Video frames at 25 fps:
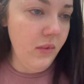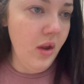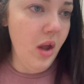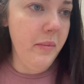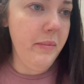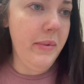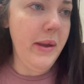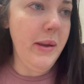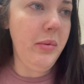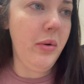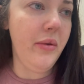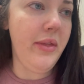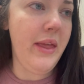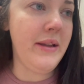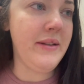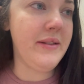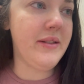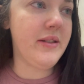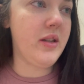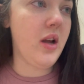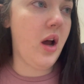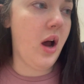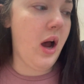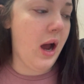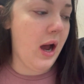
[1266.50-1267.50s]
people then
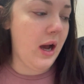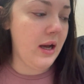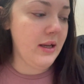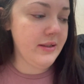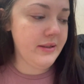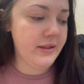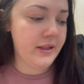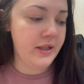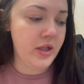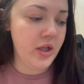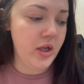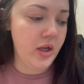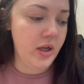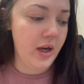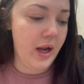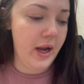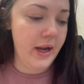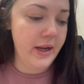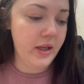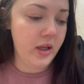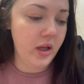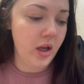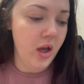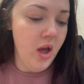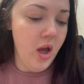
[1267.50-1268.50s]
start asking you
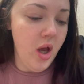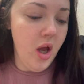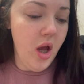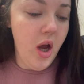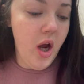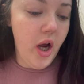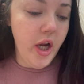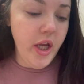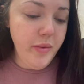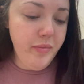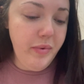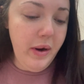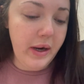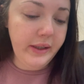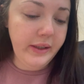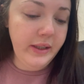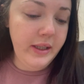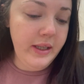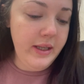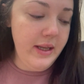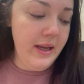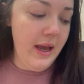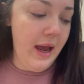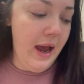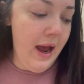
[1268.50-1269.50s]
like, are you pregnant
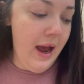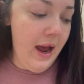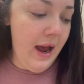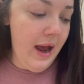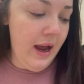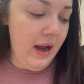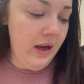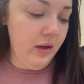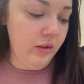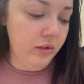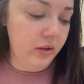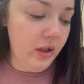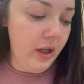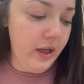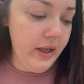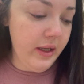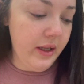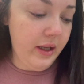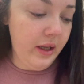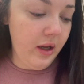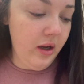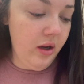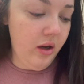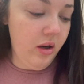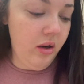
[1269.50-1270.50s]
yet? Or like,
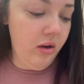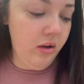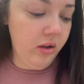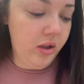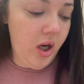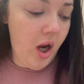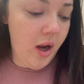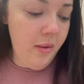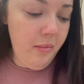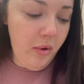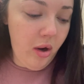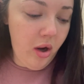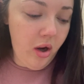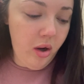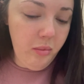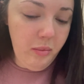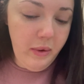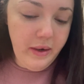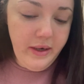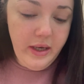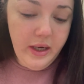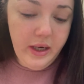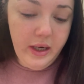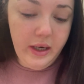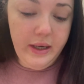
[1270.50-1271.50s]
oh, come on, when
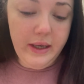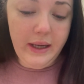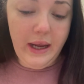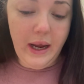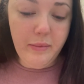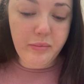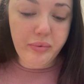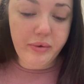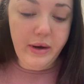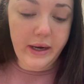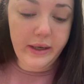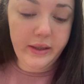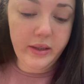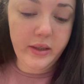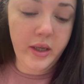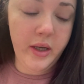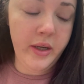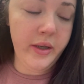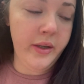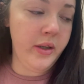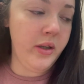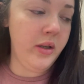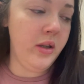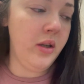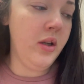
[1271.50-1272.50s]
are you gonna get
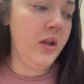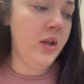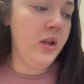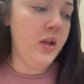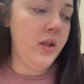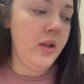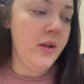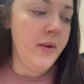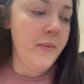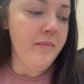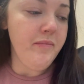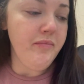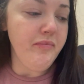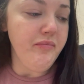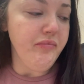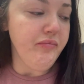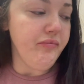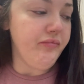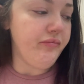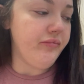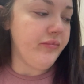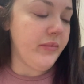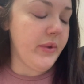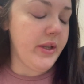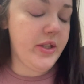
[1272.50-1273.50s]
pregnant?
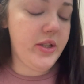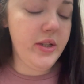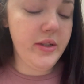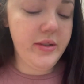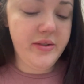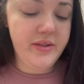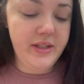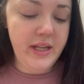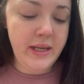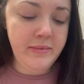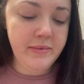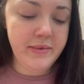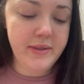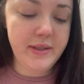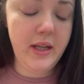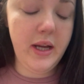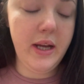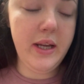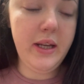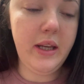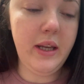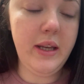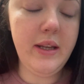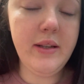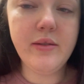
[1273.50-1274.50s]
It just seems
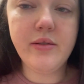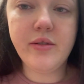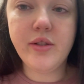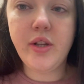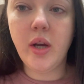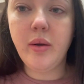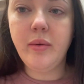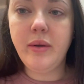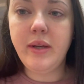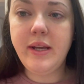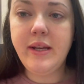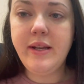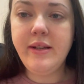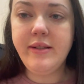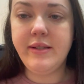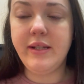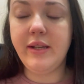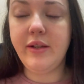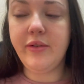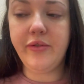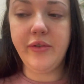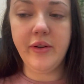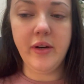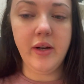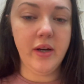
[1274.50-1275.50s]
like it's so easy
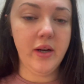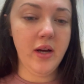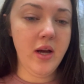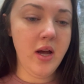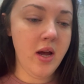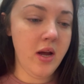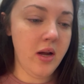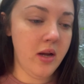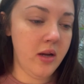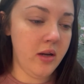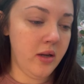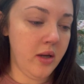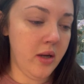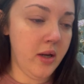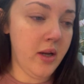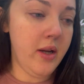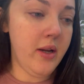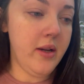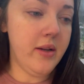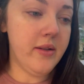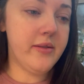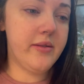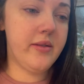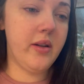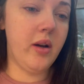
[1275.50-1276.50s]
for
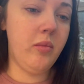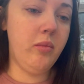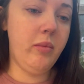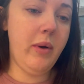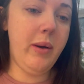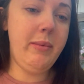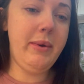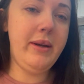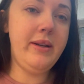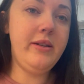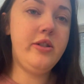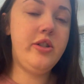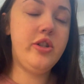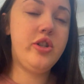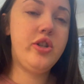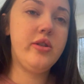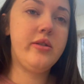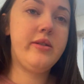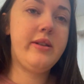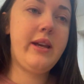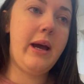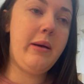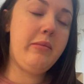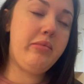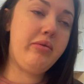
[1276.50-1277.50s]
some women to just
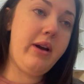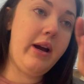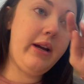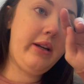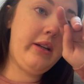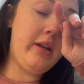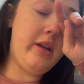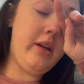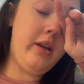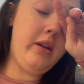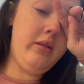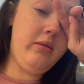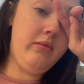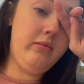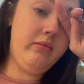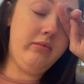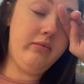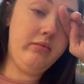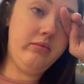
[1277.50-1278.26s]
get pregnant.